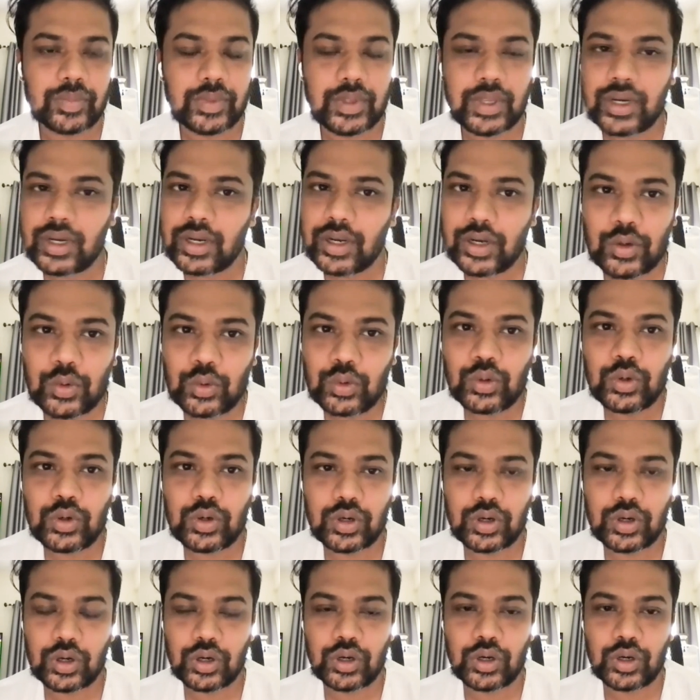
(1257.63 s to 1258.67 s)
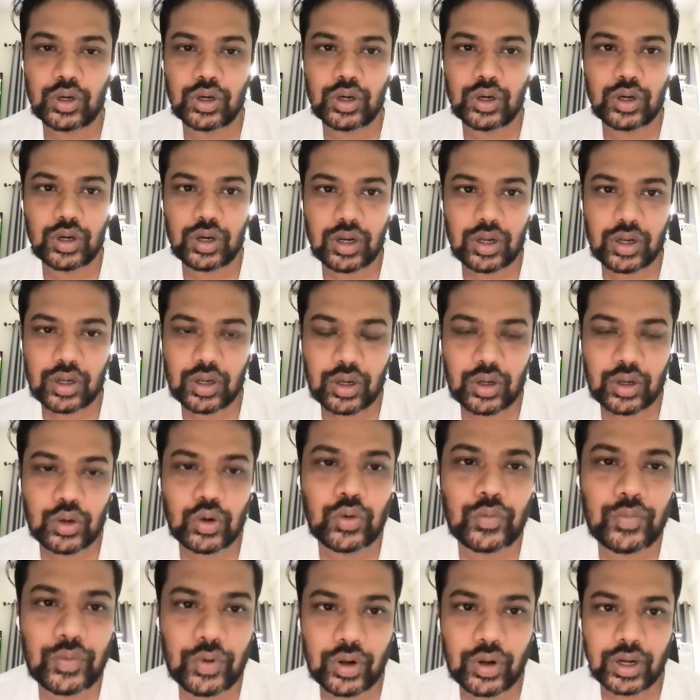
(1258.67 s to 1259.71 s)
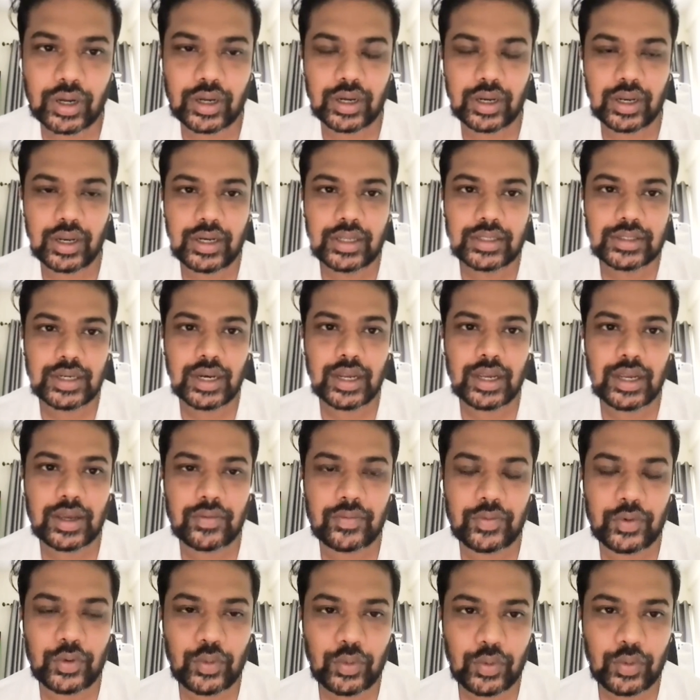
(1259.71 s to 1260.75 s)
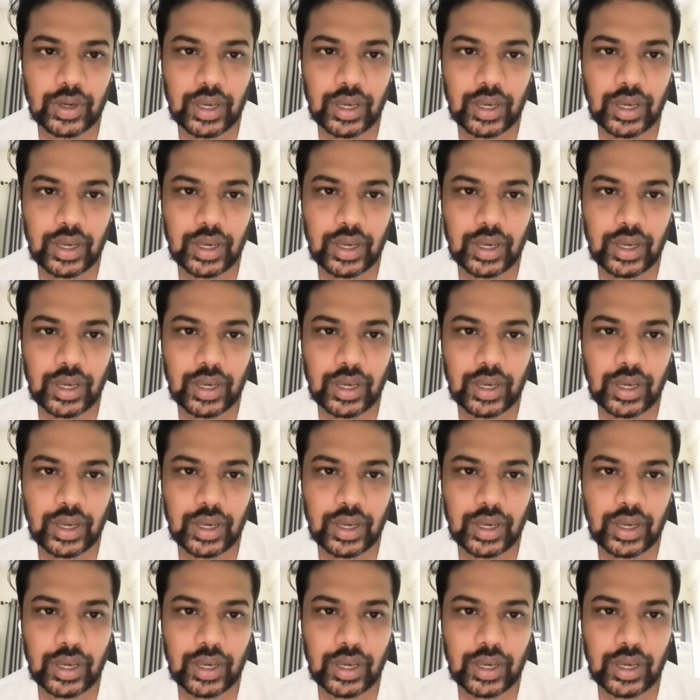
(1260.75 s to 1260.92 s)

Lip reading: then don't go for it. It is like if you